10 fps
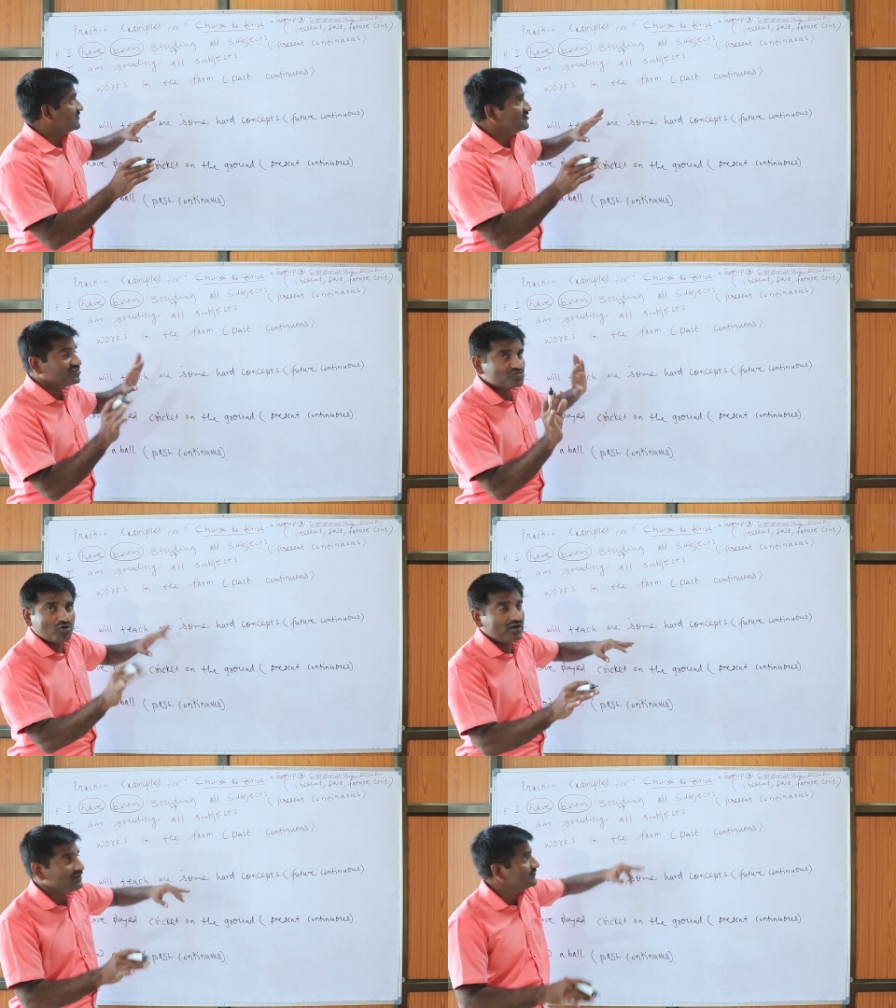This is
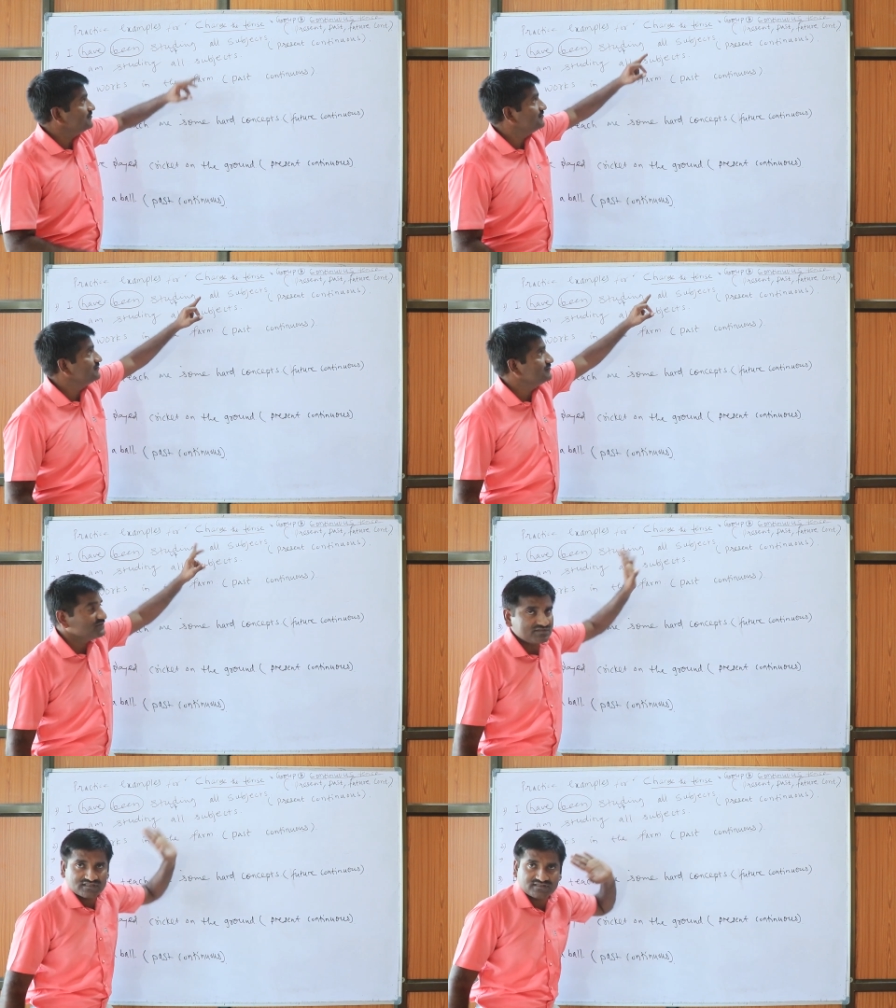called
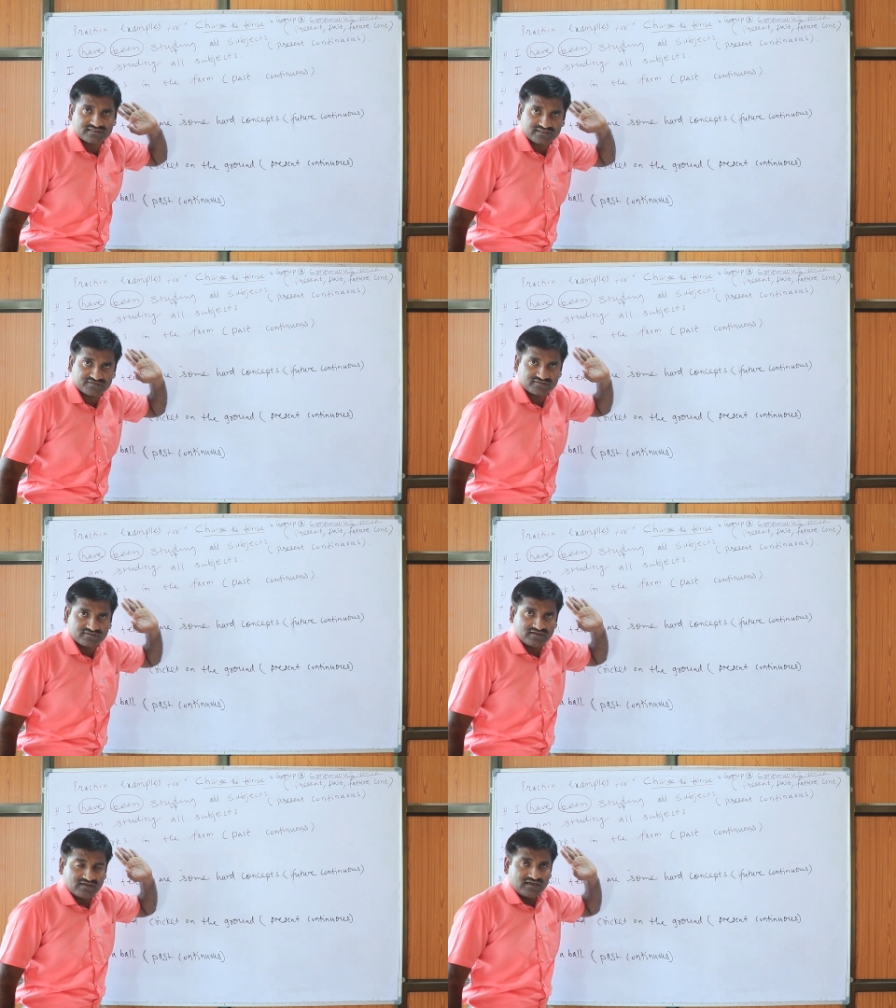change the tense,
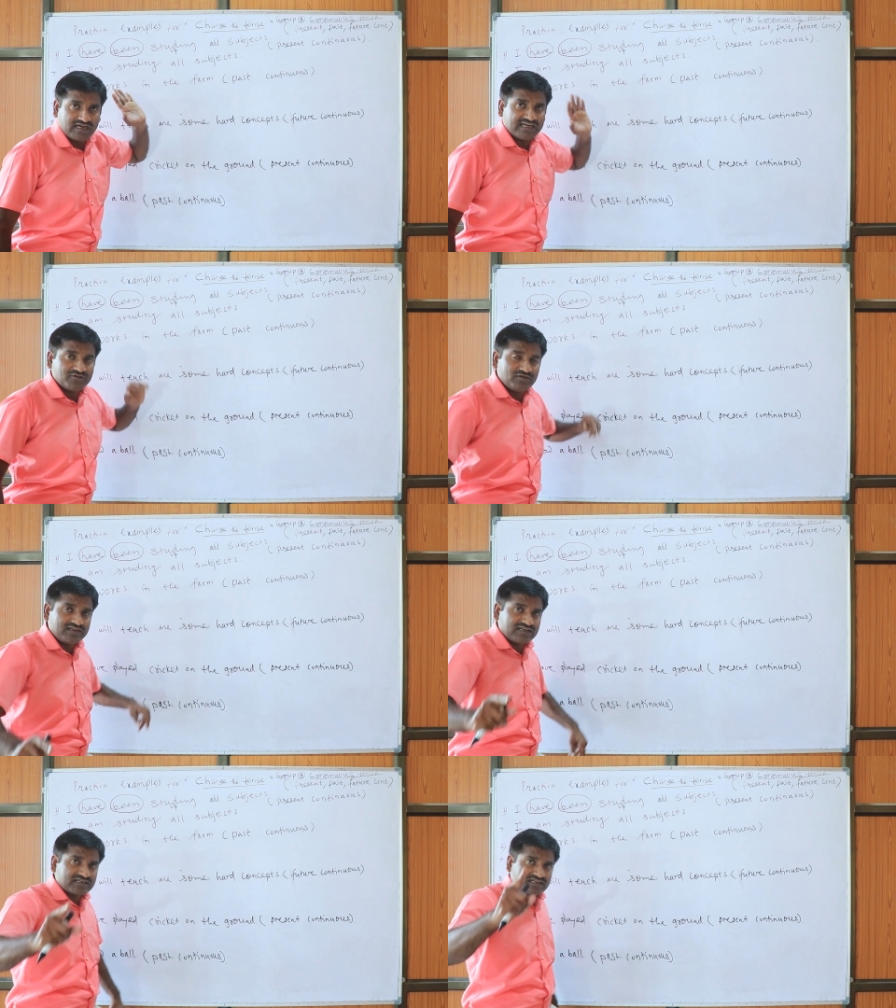and you will
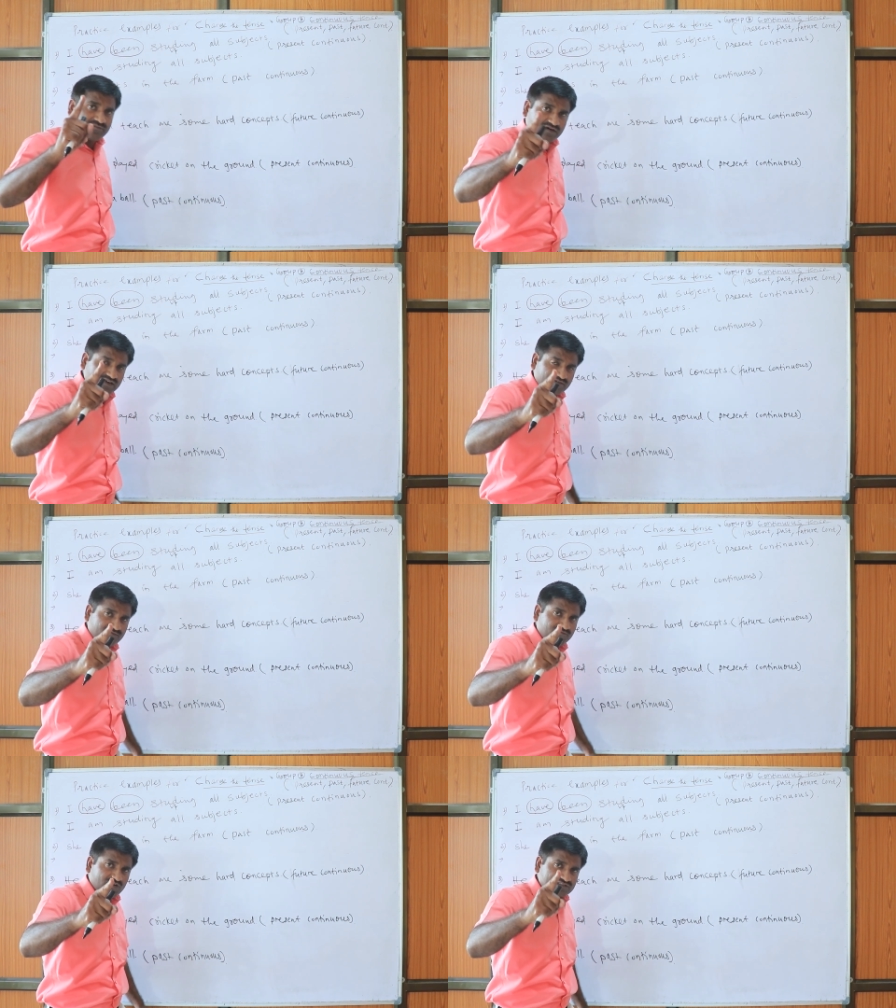get
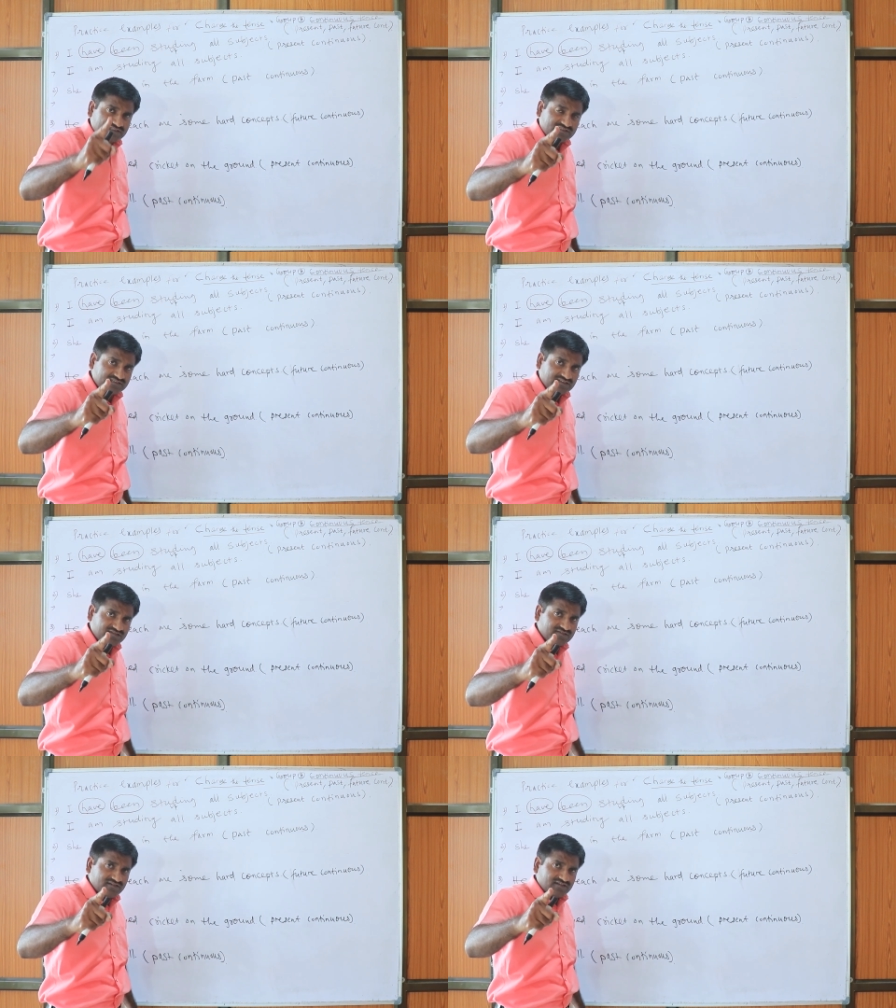command for change the
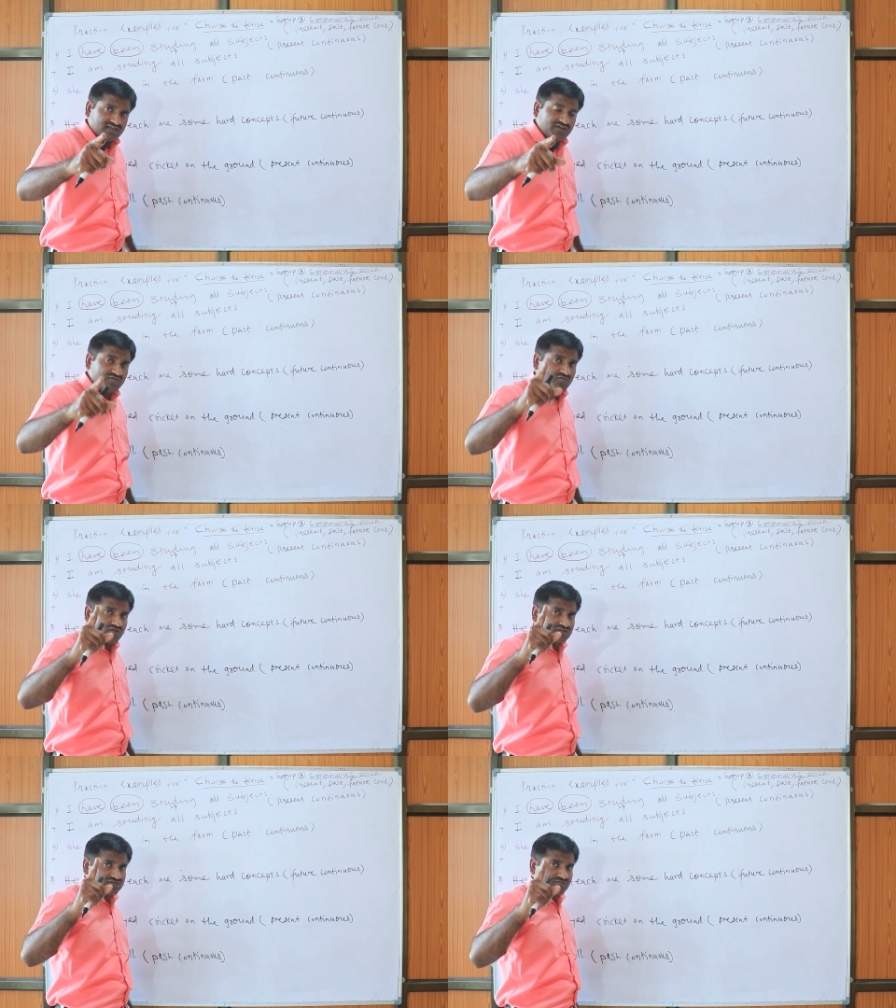tense if you
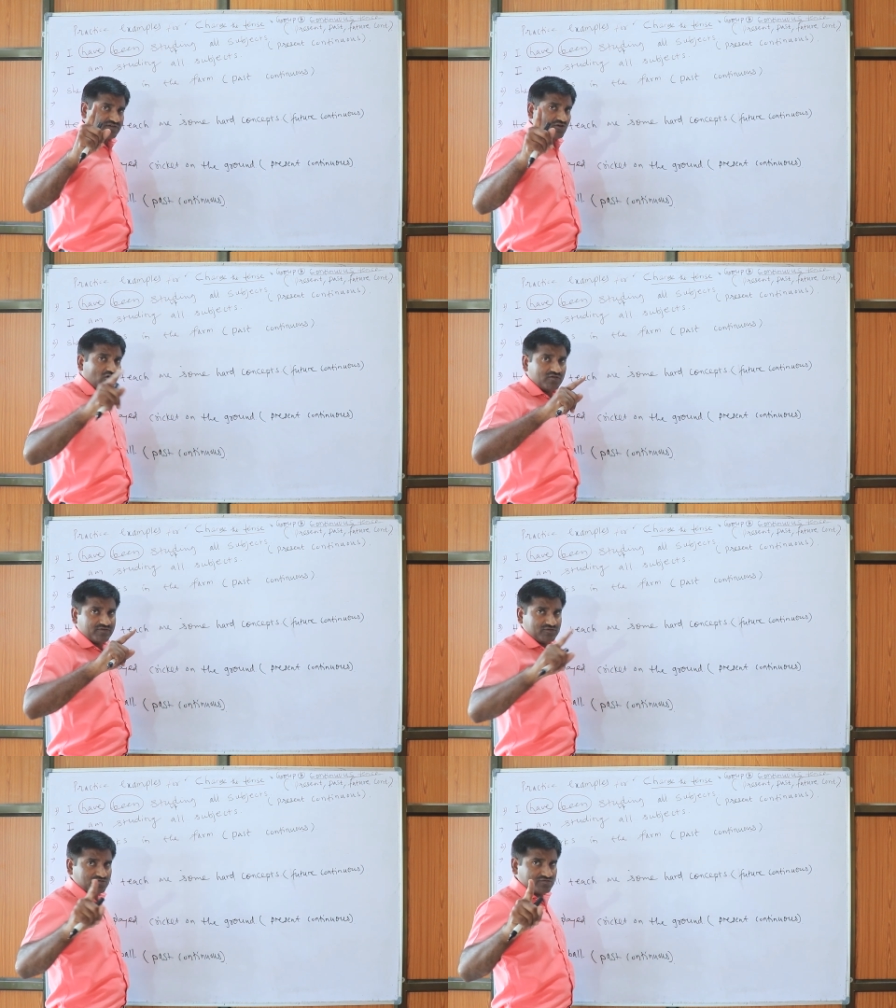watch my all
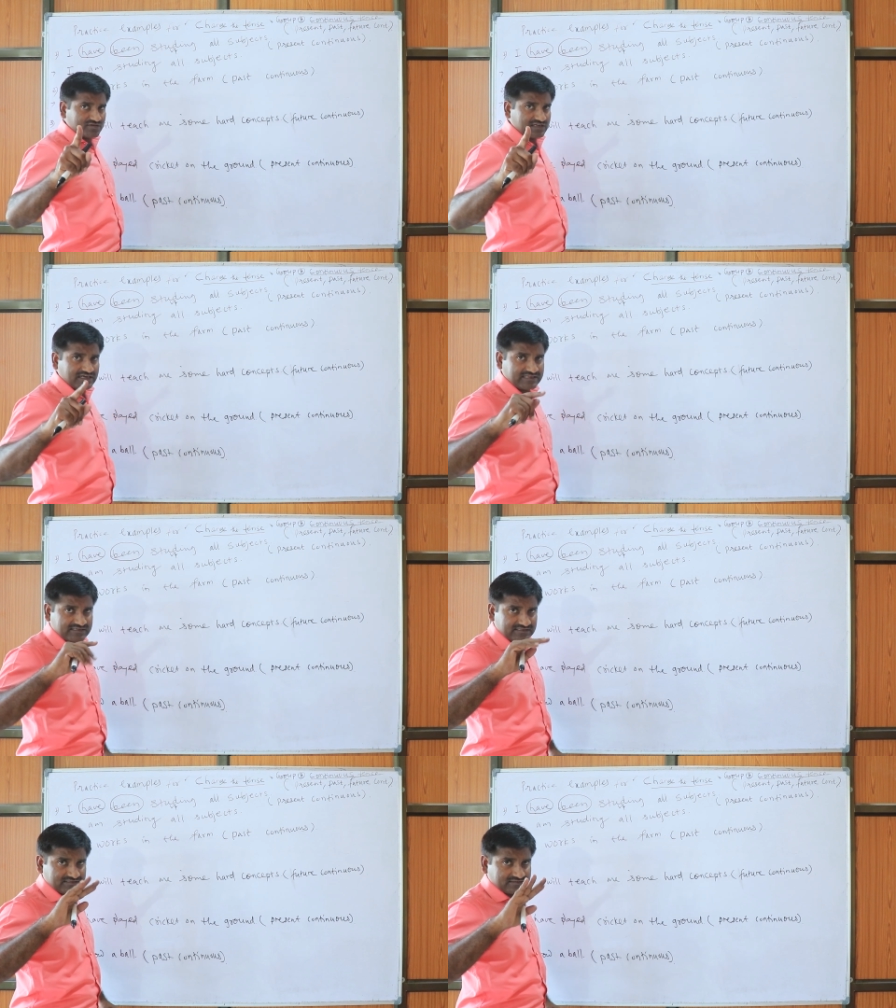videos
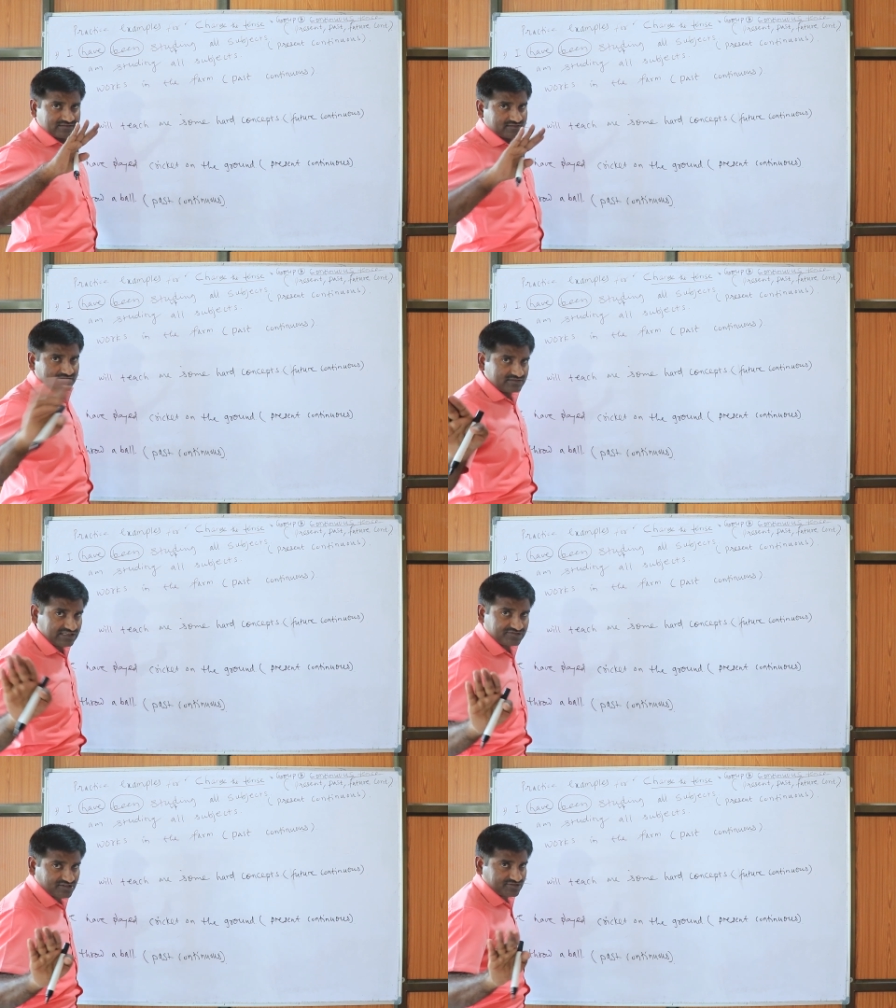regarding
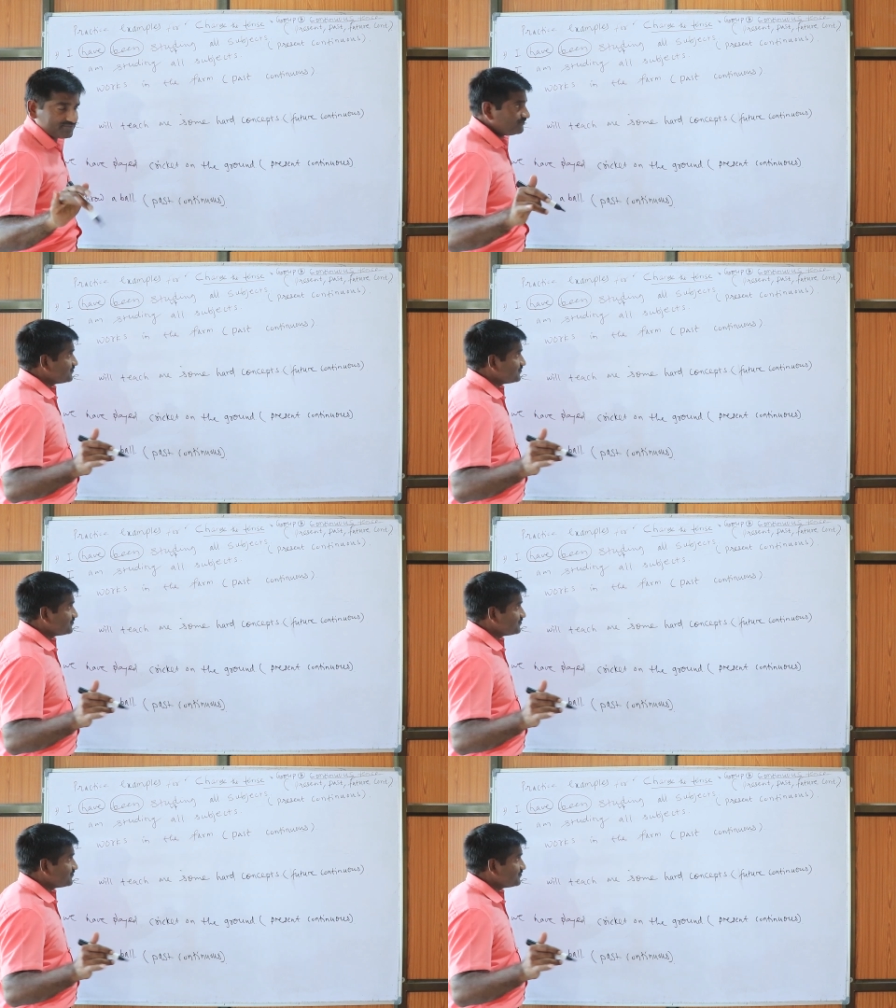tenses.